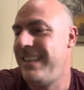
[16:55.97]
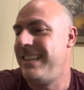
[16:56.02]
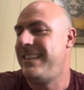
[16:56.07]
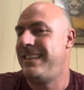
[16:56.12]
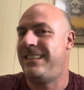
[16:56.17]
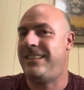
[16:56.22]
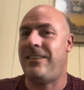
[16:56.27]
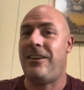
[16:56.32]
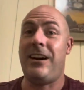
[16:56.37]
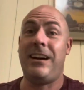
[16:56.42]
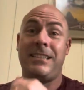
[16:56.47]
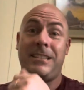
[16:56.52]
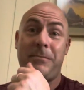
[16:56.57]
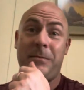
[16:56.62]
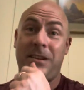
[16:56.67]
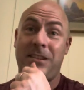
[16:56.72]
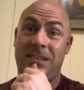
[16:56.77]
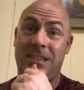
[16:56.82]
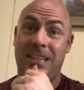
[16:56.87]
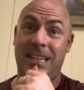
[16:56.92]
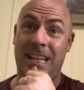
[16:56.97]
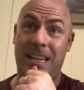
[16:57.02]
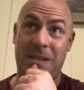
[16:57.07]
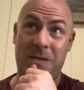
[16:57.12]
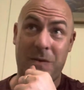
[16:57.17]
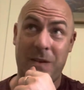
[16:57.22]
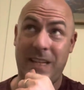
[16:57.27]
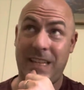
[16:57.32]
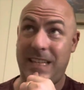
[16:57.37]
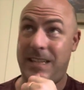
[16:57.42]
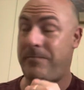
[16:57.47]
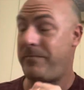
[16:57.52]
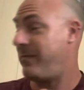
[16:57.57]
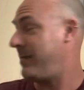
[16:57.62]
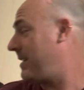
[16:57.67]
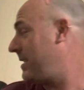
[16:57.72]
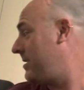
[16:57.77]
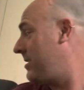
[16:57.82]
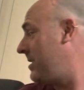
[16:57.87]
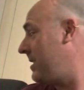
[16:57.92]
So as I mentioned last week,
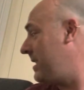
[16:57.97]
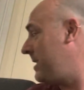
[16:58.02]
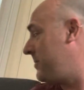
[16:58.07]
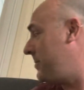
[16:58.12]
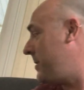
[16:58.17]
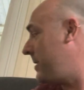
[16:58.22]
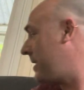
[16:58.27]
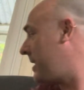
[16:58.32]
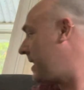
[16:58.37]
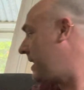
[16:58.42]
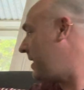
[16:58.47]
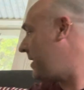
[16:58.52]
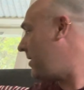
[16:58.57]
she is working